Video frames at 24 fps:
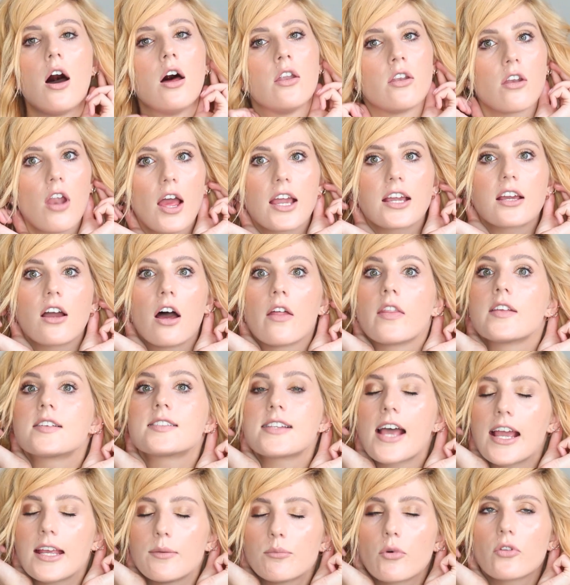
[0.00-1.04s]
unlike are the
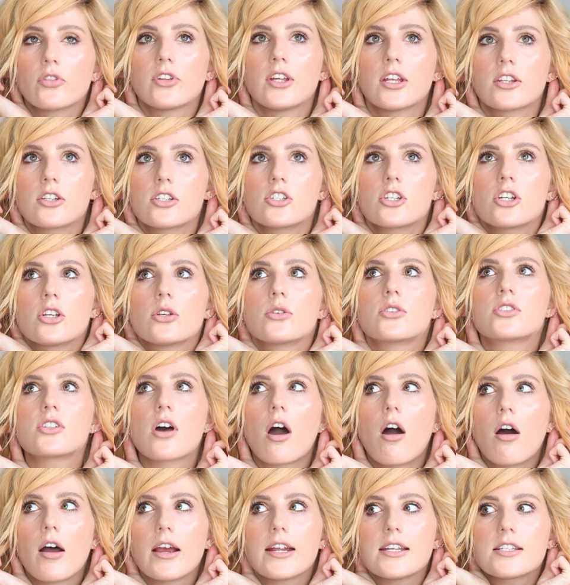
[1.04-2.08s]
same on the other two
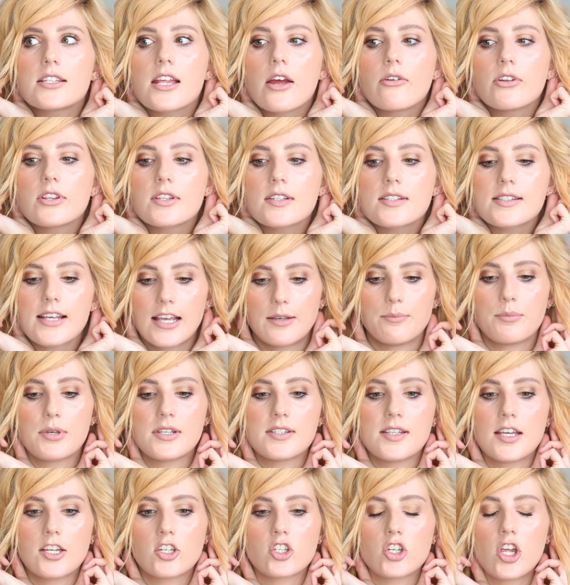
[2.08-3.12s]
sides, they're in the same
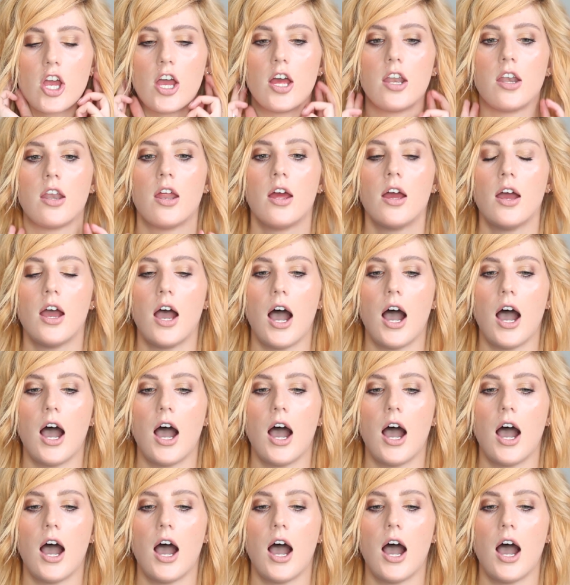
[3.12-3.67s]
position.